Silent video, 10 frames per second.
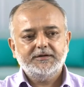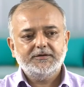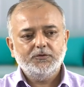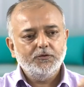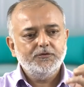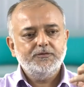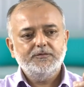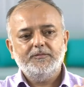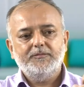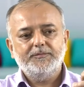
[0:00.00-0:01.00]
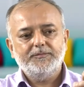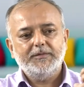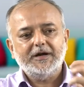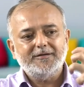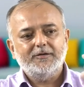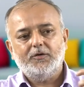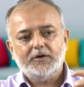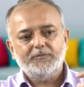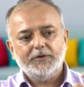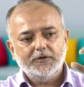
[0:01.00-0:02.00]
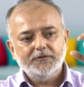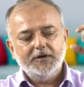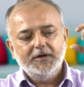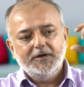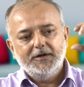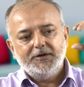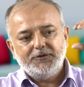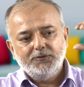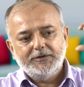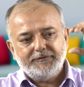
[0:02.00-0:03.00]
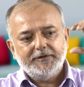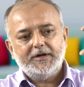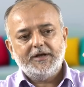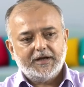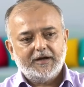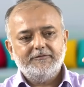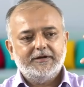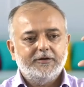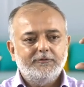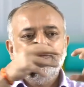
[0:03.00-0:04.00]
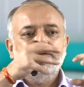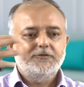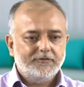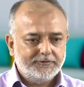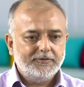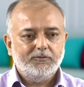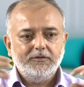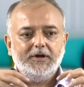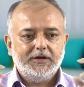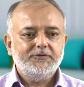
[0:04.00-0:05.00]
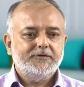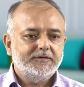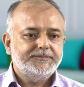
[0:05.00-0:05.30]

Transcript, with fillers: those matter a lot because you definitely have an influence of your own culture.